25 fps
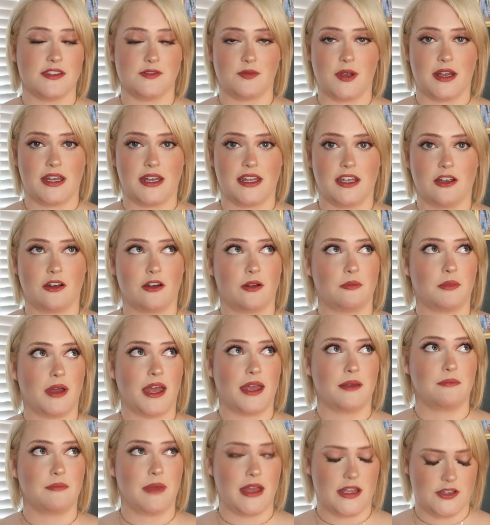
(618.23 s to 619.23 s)
It's right here on
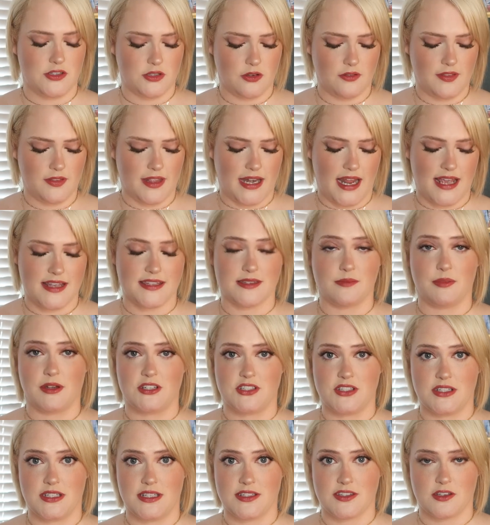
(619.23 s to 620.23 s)
my mantle that has a
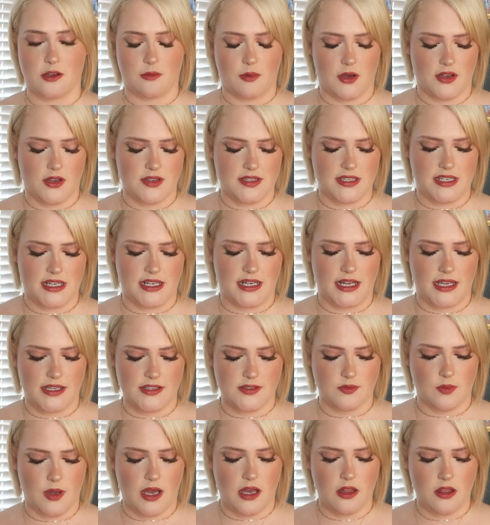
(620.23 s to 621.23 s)
bunch of disco balls in it
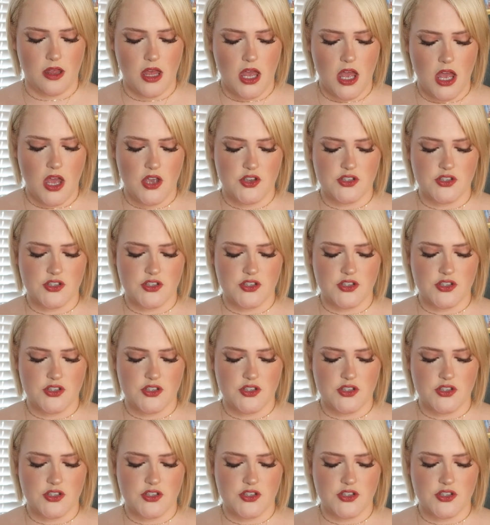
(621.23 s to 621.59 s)
as well.